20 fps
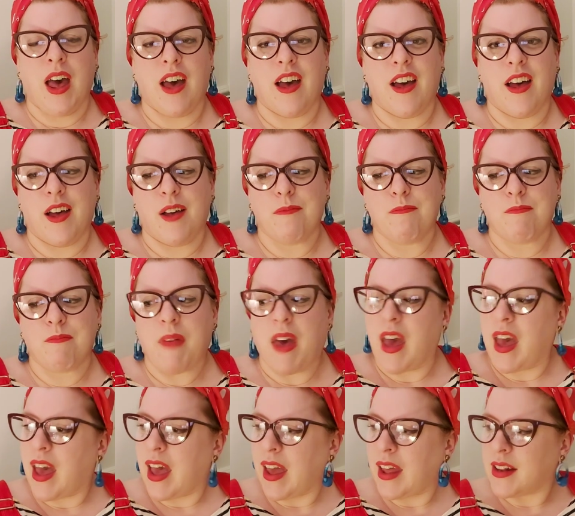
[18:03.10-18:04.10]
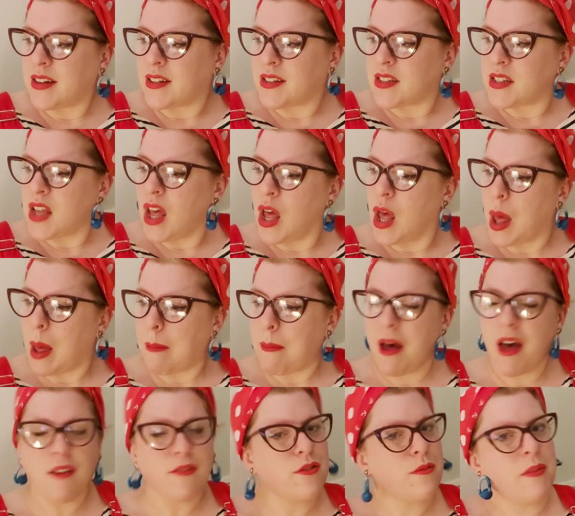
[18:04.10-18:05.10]
And
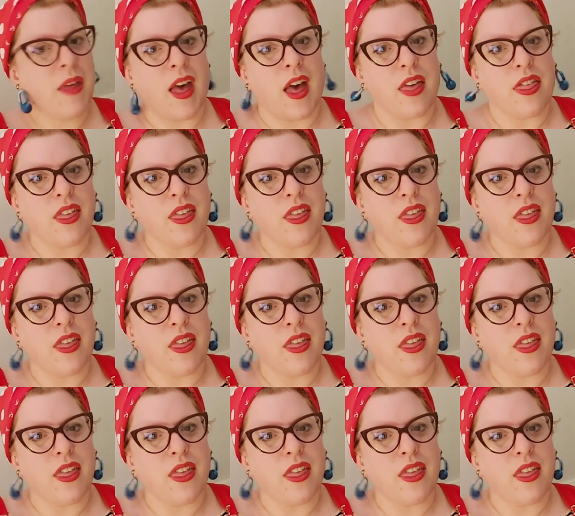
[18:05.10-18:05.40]
apart from that,